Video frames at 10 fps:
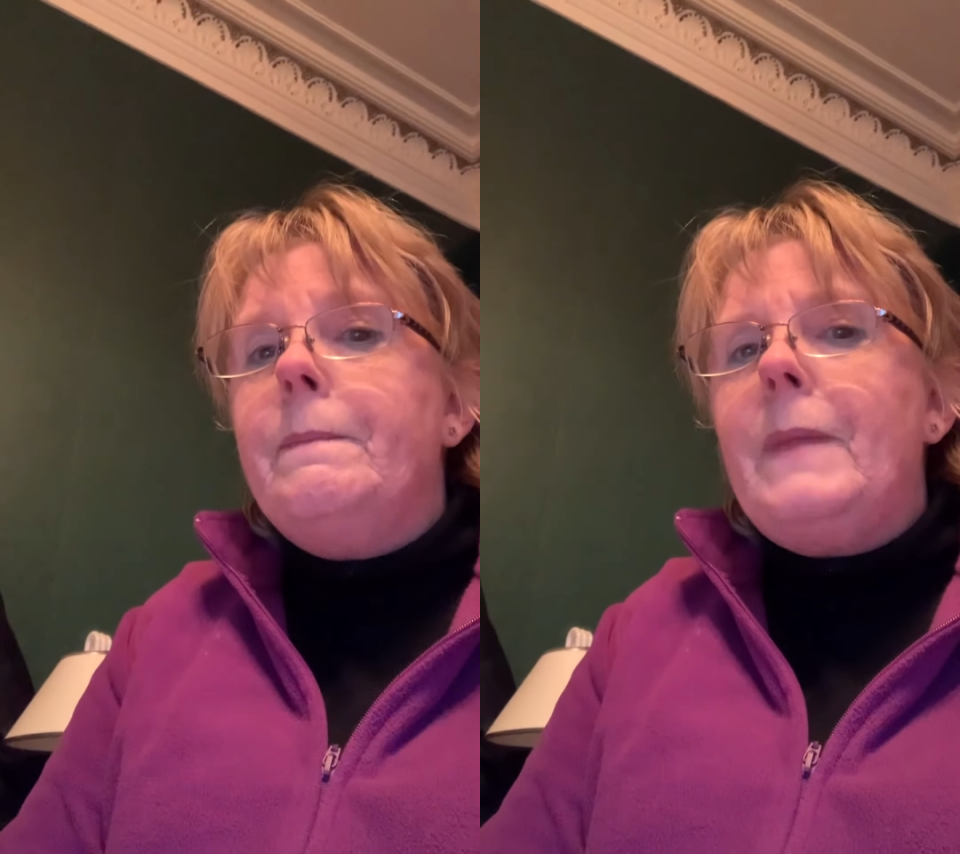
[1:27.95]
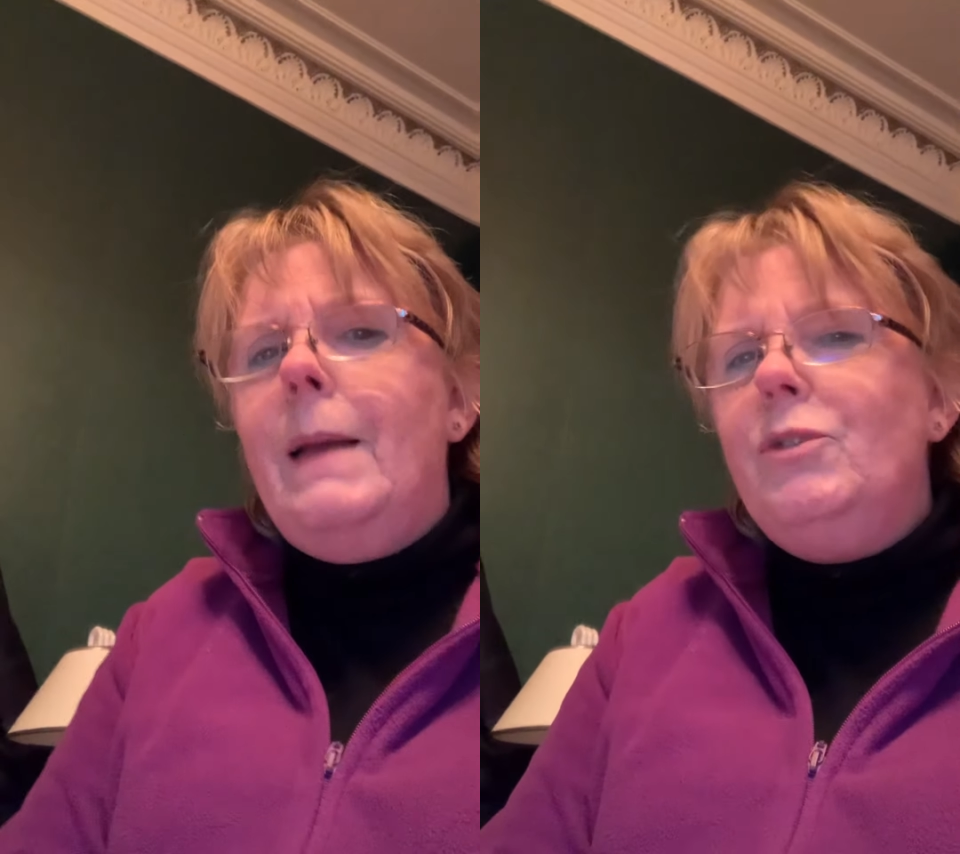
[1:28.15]

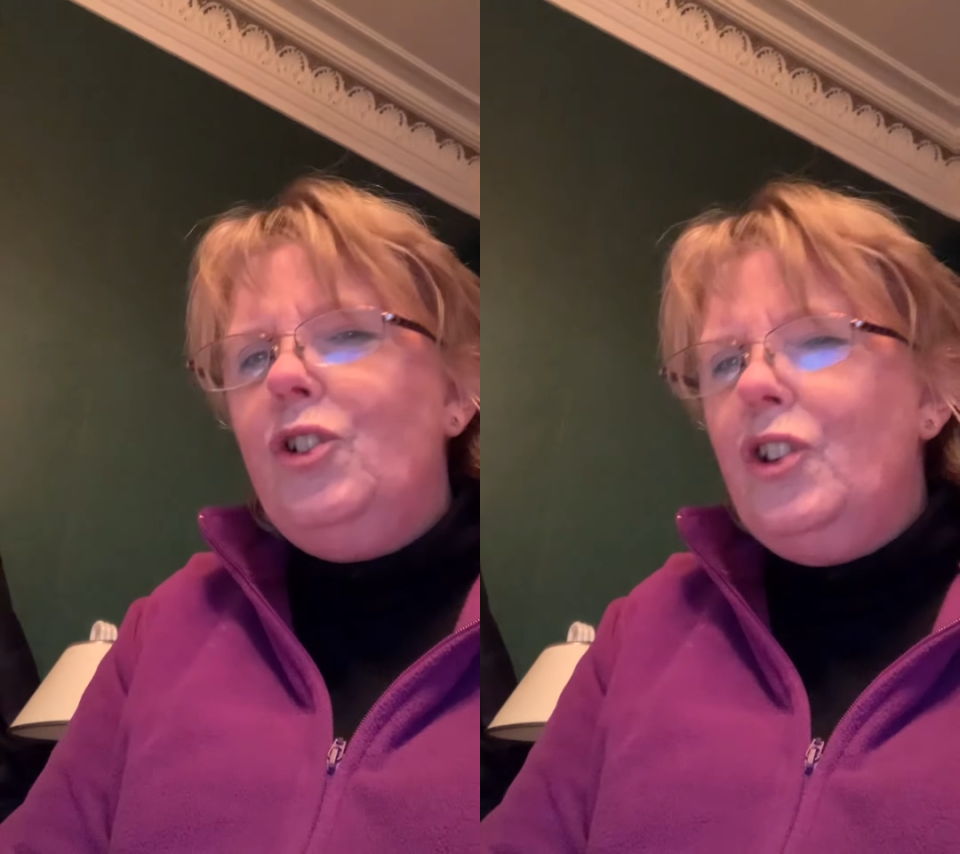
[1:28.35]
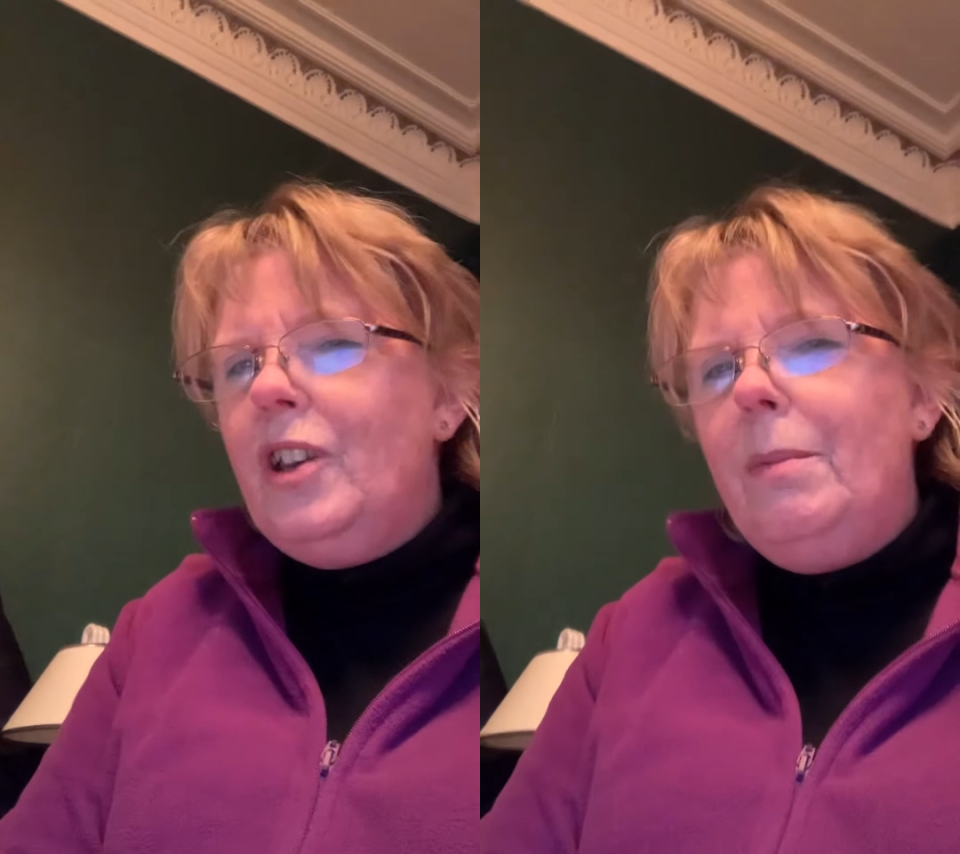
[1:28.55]
I'm sure
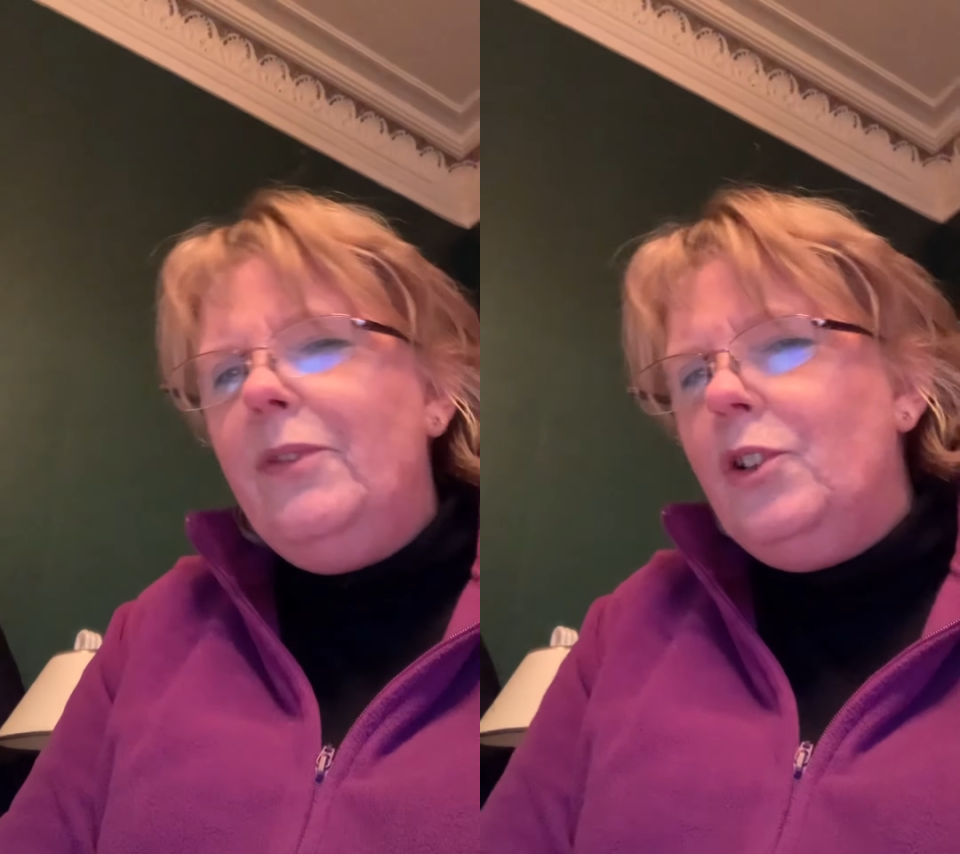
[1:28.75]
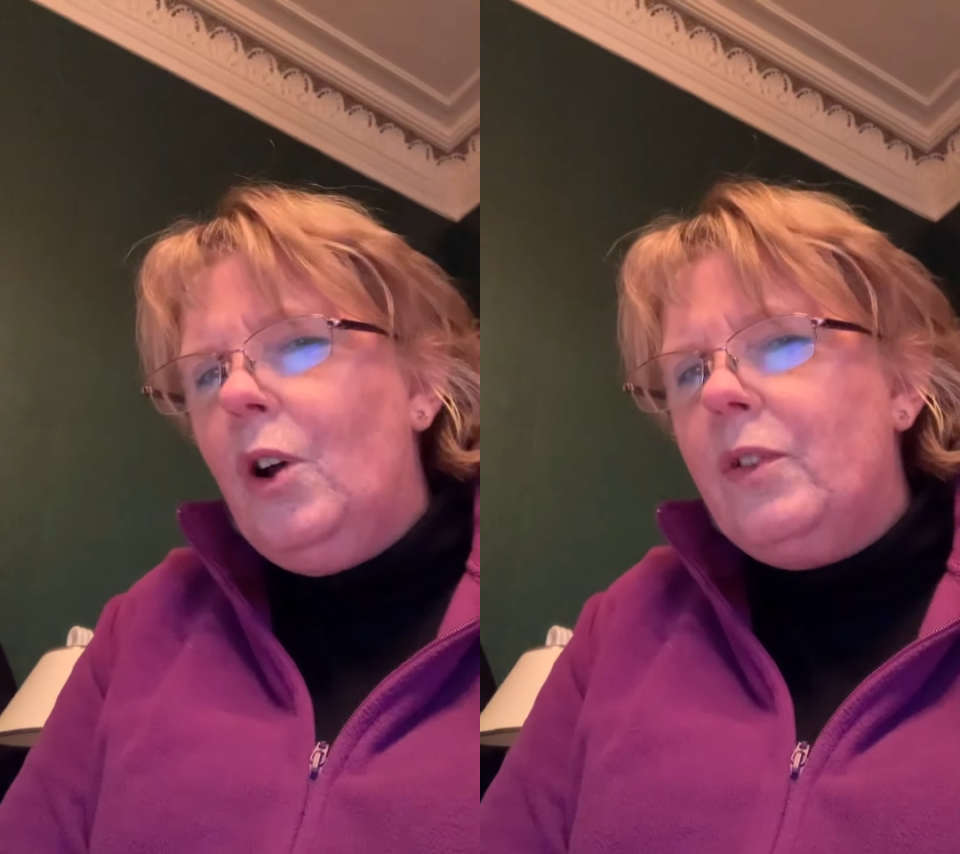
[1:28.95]
some of
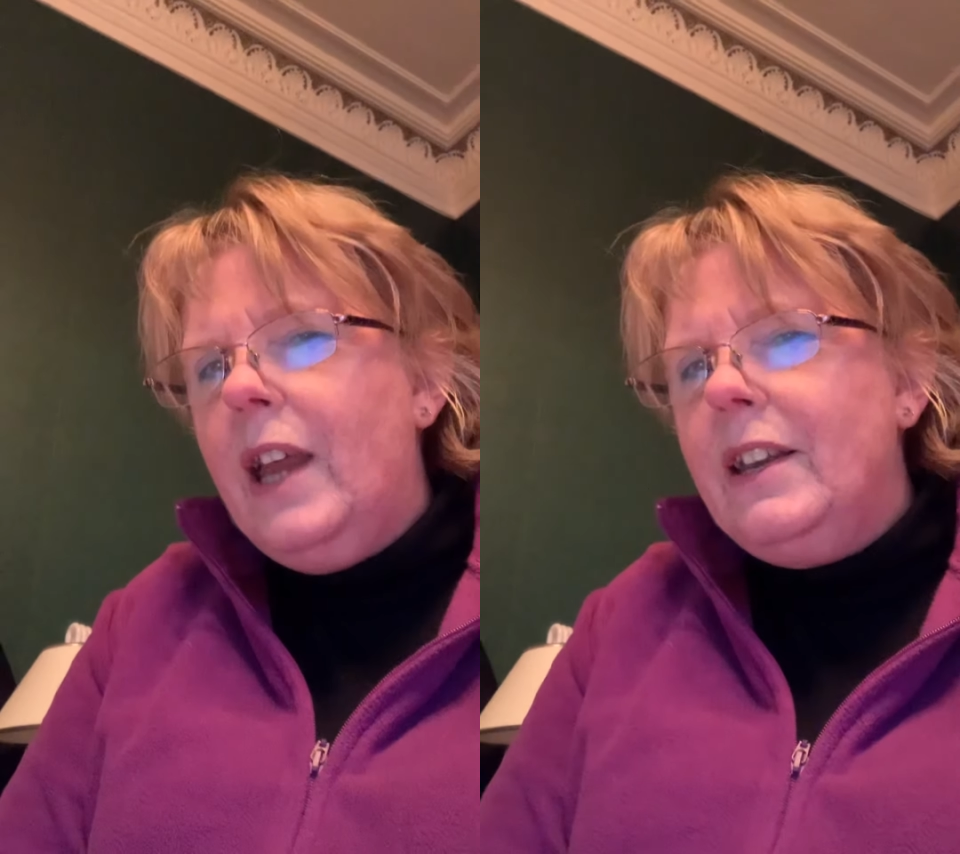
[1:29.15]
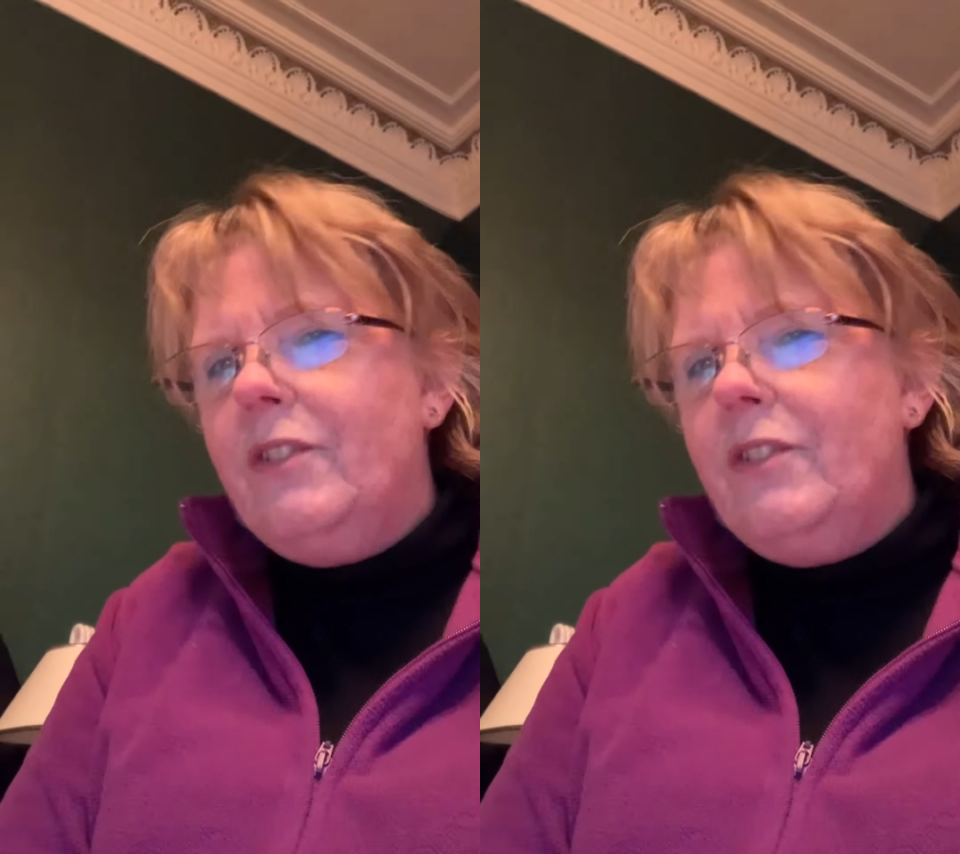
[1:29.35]
you already